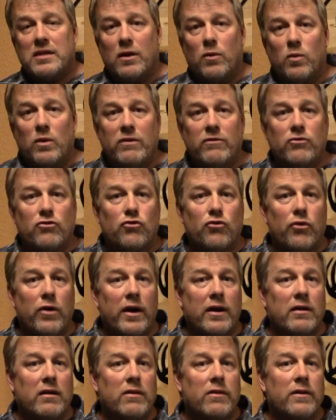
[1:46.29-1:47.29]
and we've
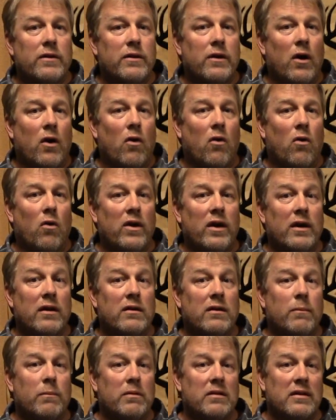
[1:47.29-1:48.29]
tricked the doe
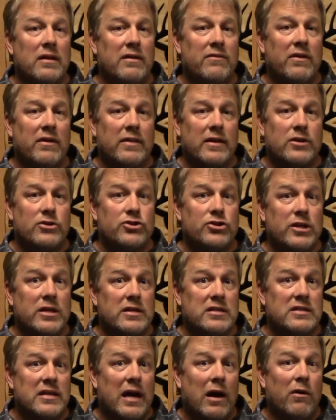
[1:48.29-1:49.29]
into believing that she
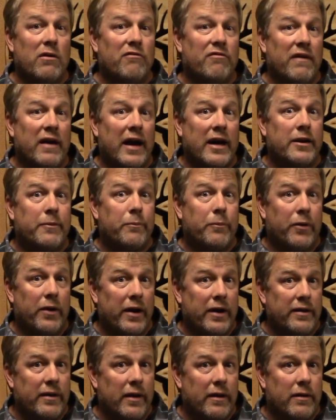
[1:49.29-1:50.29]
is now, in fact,
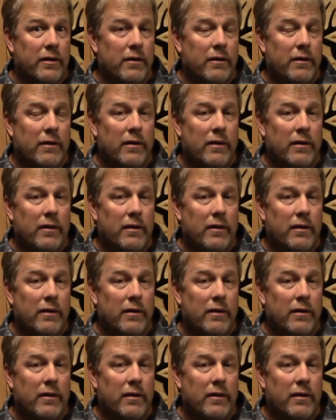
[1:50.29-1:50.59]
pregnant.